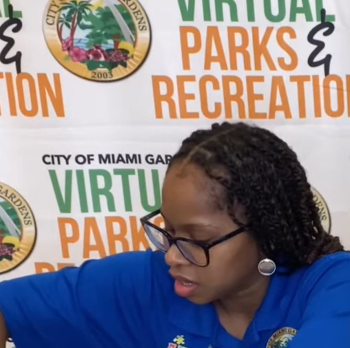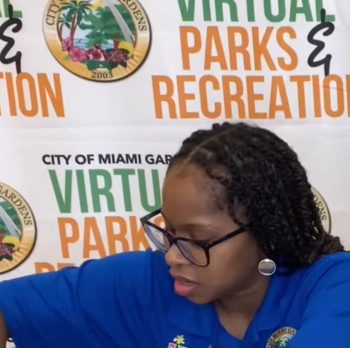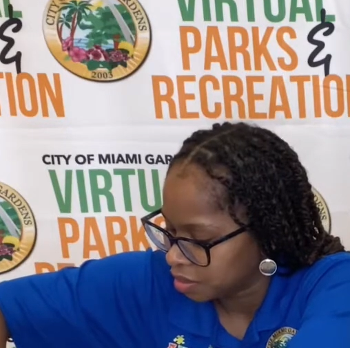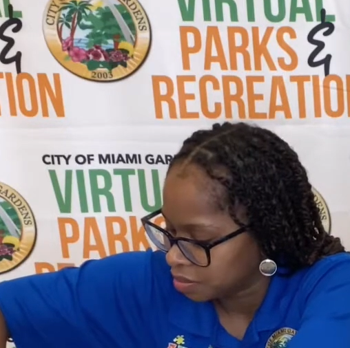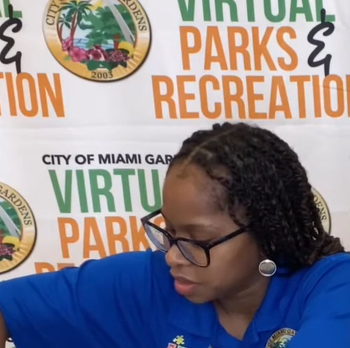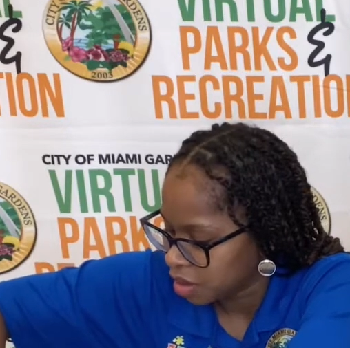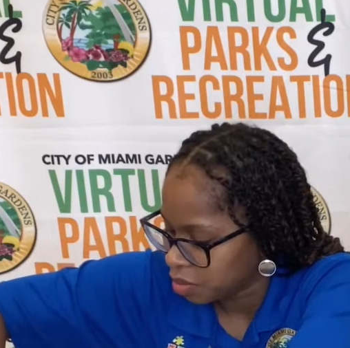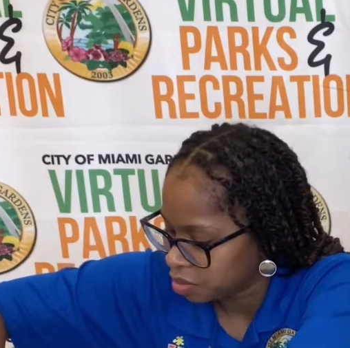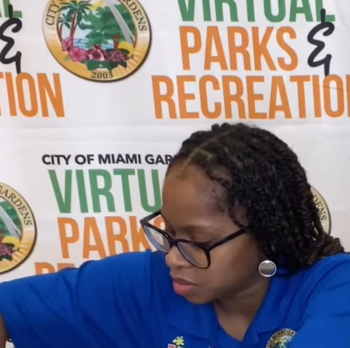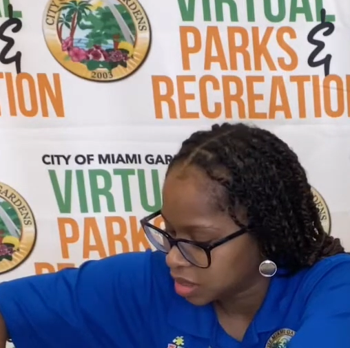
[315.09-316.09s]
um, that
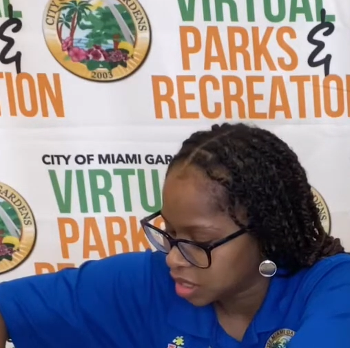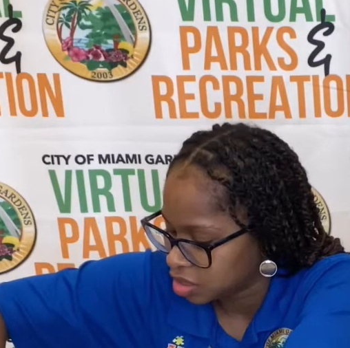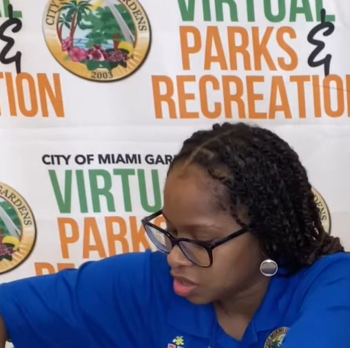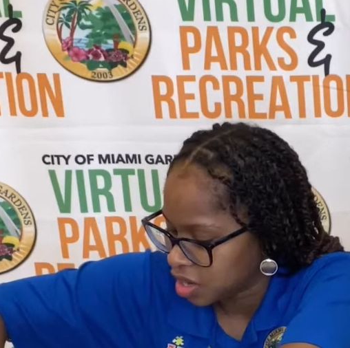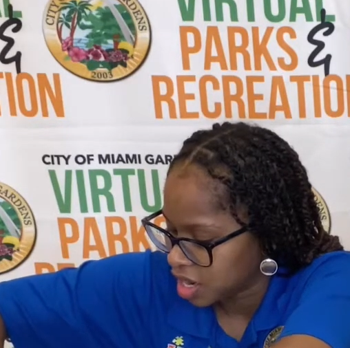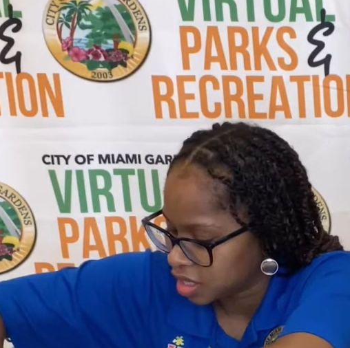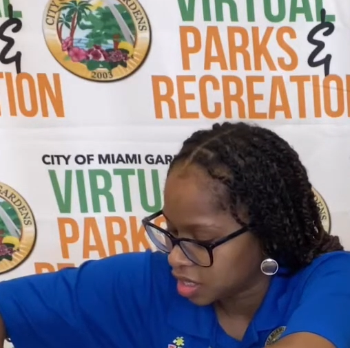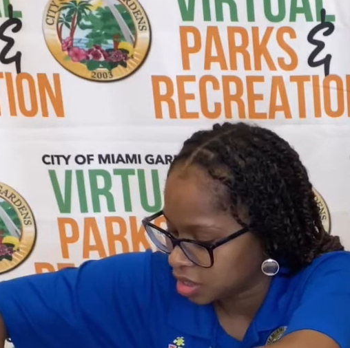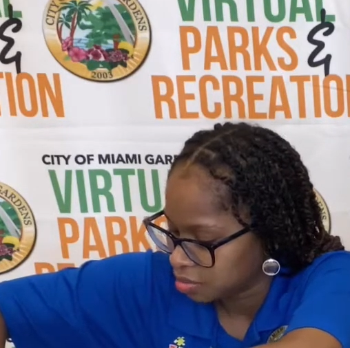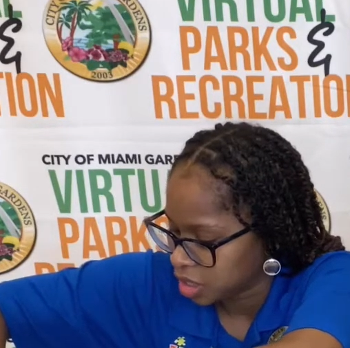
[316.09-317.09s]
won't stick to your hand
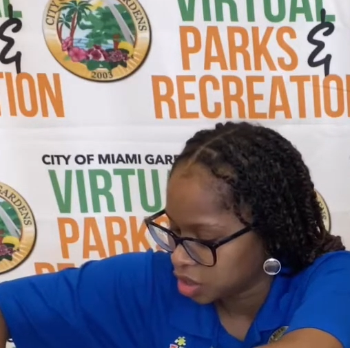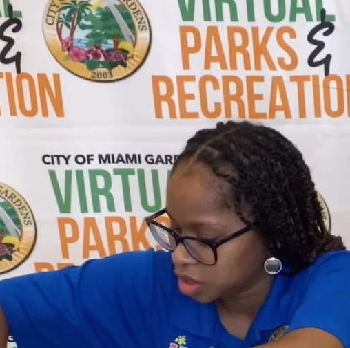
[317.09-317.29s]
as much.